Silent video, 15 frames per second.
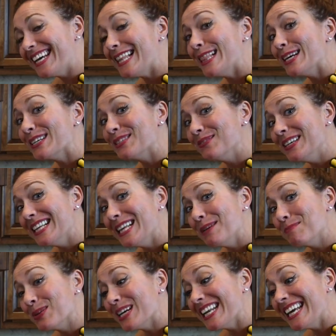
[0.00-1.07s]
It looks really
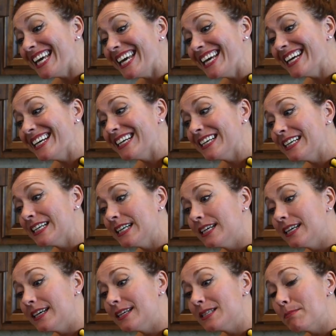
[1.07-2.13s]
pretty.
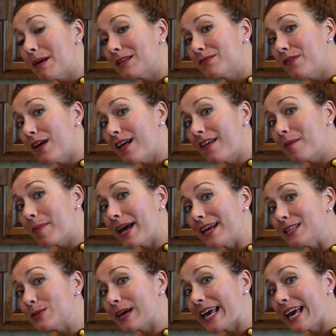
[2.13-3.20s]
It's about to fall out of the
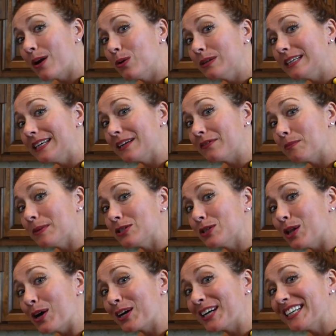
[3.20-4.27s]
pan, so I can't hold it here for much
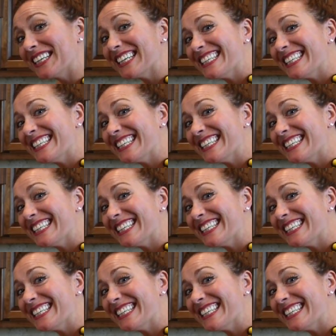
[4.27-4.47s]
longer.